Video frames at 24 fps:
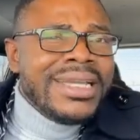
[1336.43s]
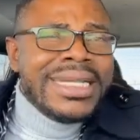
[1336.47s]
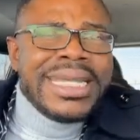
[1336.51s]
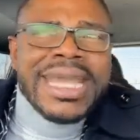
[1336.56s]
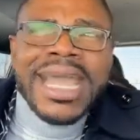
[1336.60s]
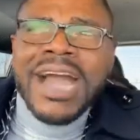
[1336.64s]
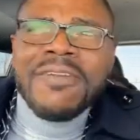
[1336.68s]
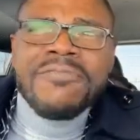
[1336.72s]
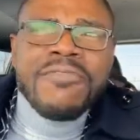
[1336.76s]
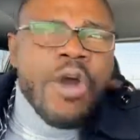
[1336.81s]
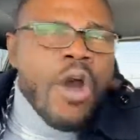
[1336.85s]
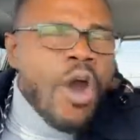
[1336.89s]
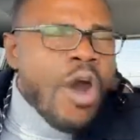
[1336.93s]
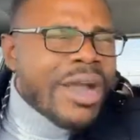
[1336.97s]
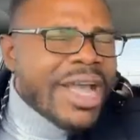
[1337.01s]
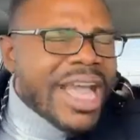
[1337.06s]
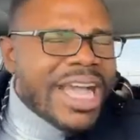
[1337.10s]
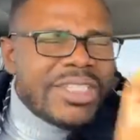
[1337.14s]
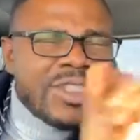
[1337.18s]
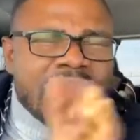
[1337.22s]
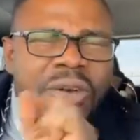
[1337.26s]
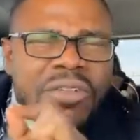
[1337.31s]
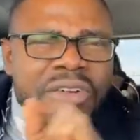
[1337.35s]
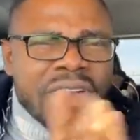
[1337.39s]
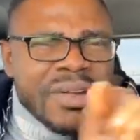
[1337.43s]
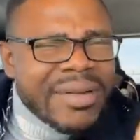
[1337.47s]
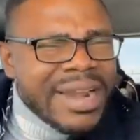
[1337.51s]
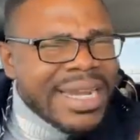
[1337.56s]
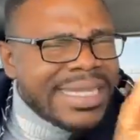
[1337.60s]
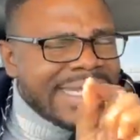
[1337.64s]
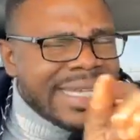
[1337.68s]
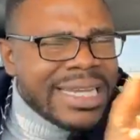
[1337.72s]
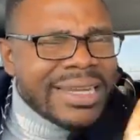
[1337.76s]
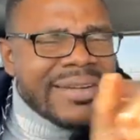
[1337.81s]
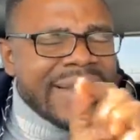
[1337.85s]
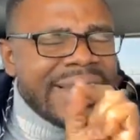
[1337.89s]
They have all kinds of
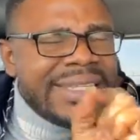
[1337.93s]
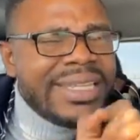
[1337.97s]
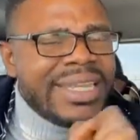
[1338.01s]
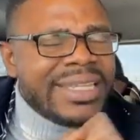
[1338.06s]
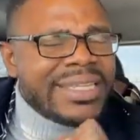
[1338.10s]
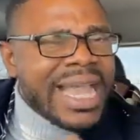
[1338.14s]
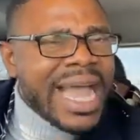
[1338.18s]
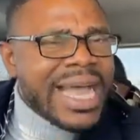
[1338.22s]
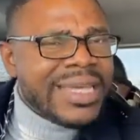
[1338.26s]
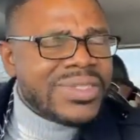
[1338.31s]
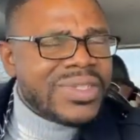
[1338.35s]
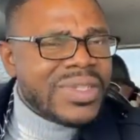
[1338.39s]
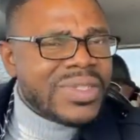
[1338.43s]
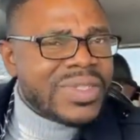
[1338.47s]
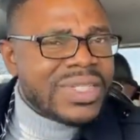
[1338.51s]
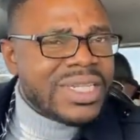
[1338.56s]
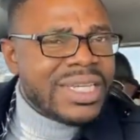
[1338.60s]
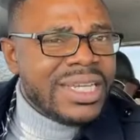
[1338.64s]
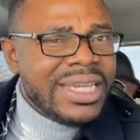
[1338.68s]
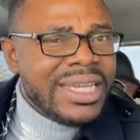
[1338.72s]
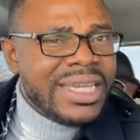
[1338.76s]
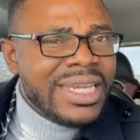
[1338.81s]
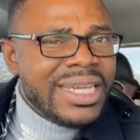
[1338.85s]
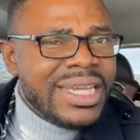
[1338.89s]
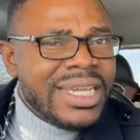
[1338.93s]
crazy, crazy taxes.